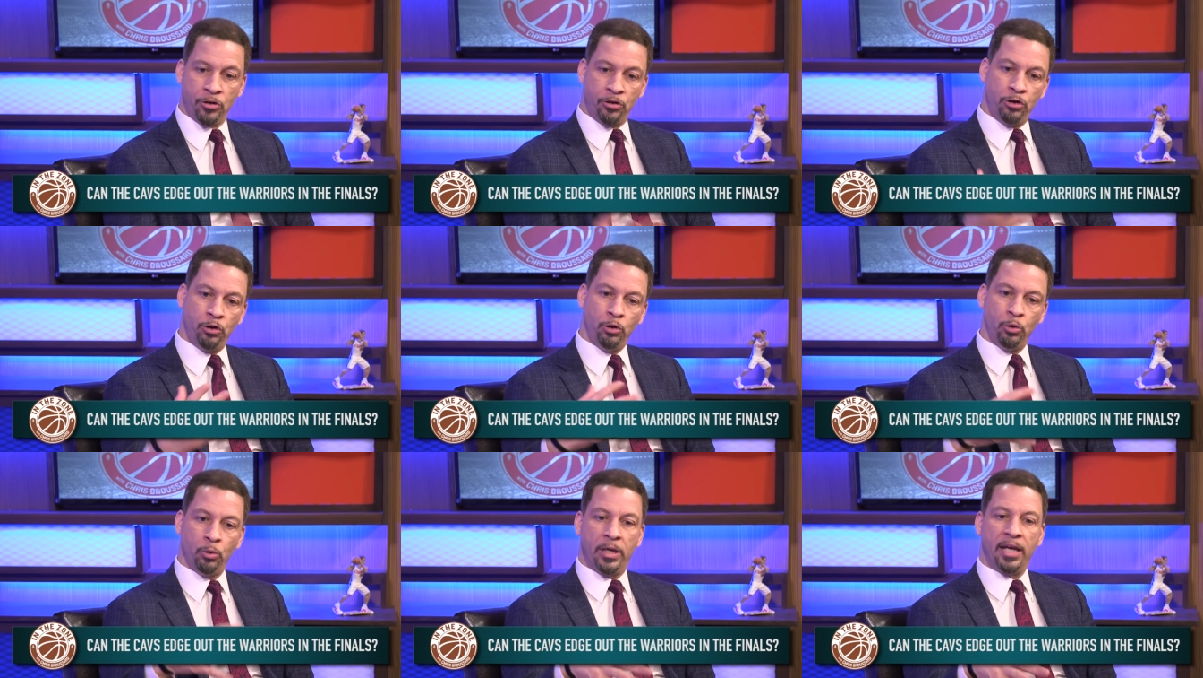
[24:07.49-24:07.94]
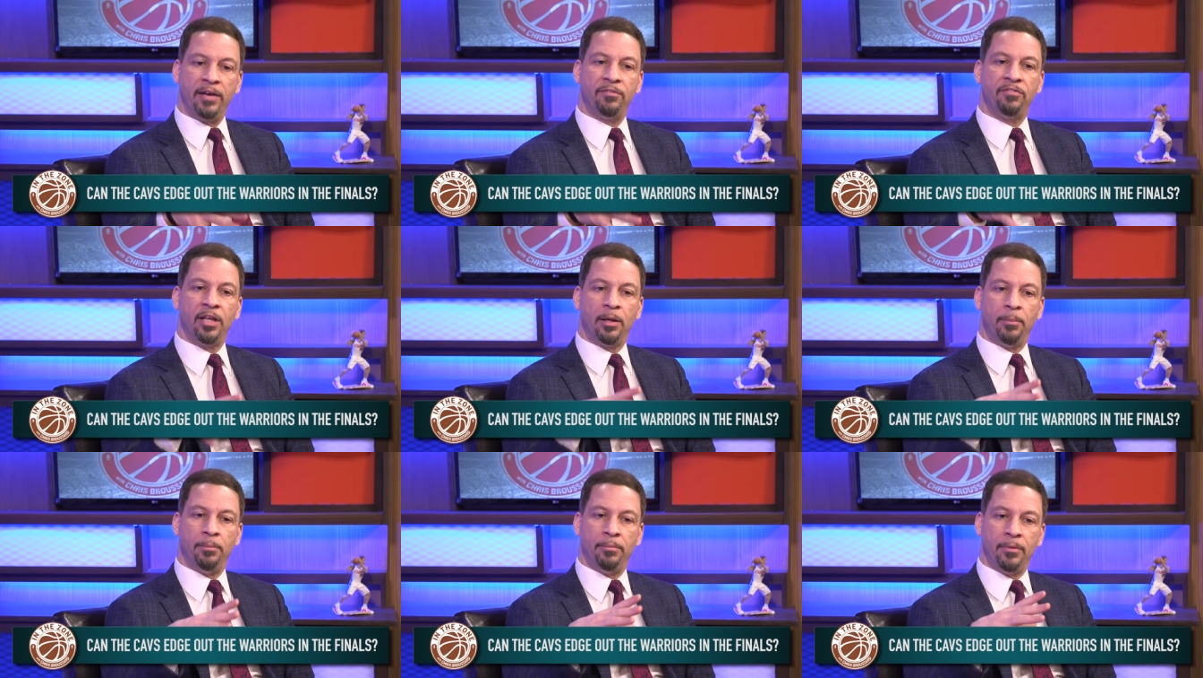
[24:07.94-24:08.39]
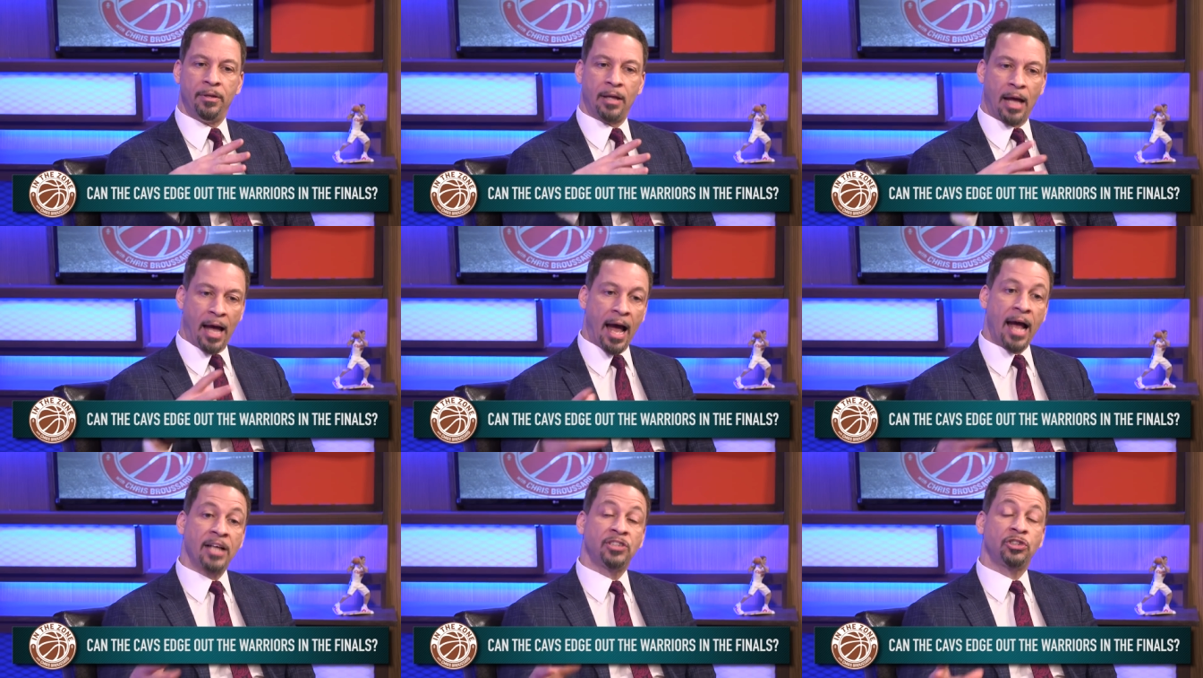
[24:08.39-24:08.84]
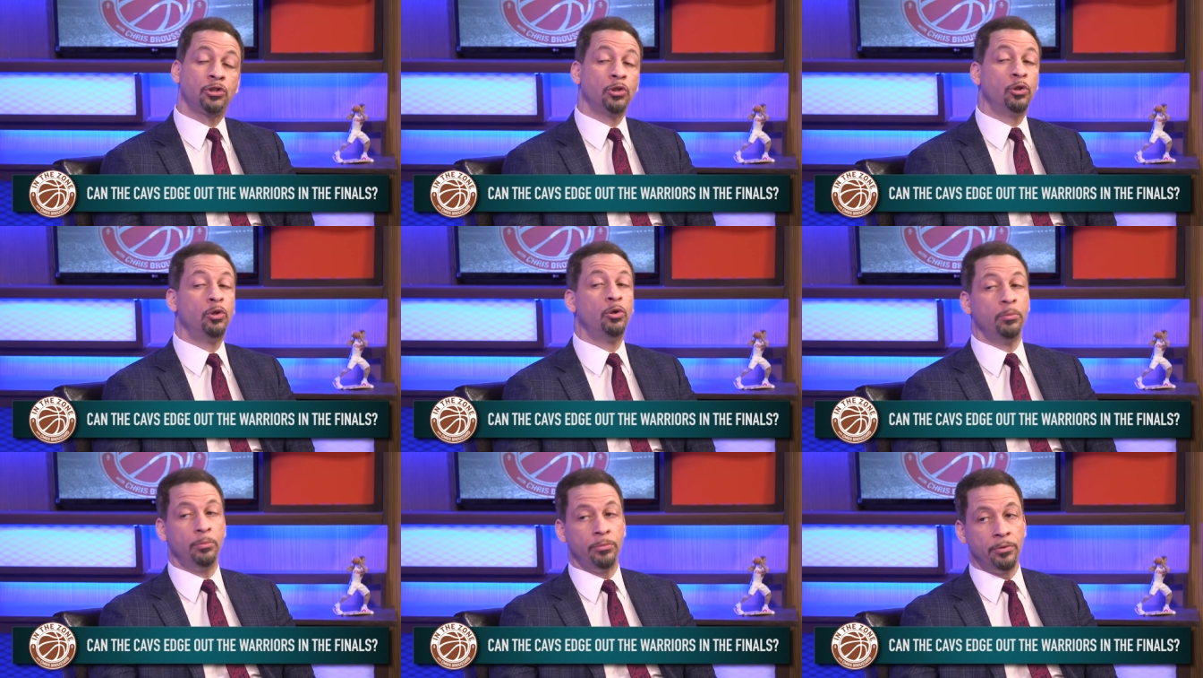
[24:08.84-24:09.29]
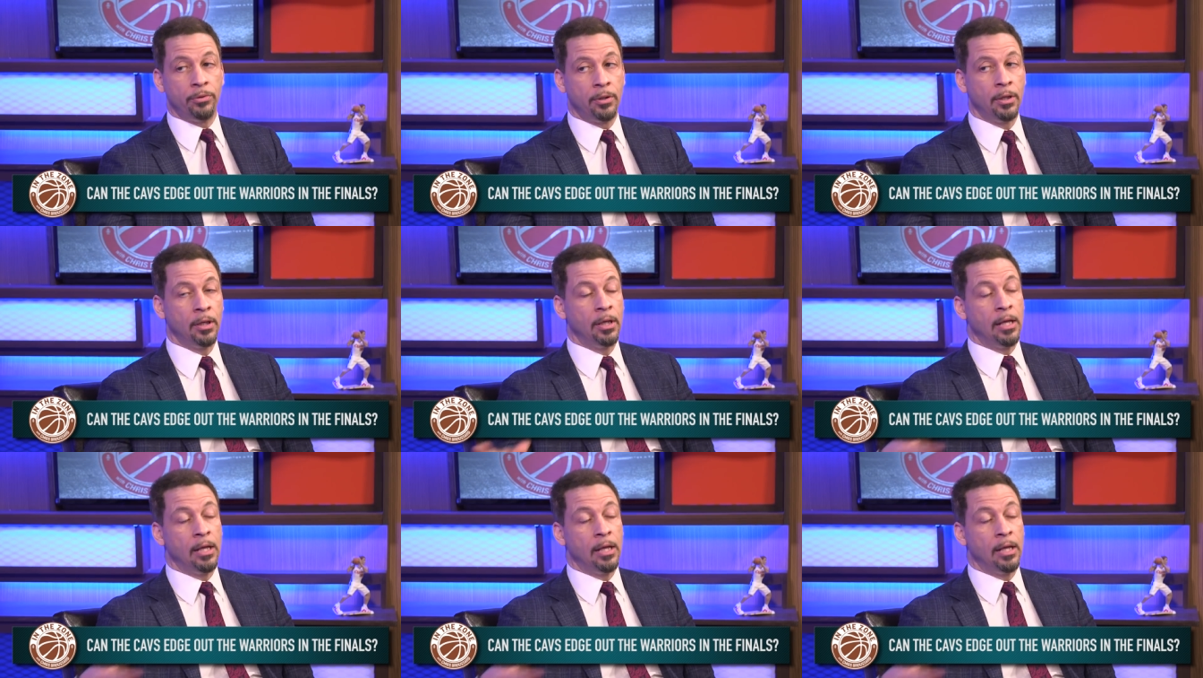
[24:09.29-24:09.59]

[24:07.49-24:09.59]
Do you give them? I assume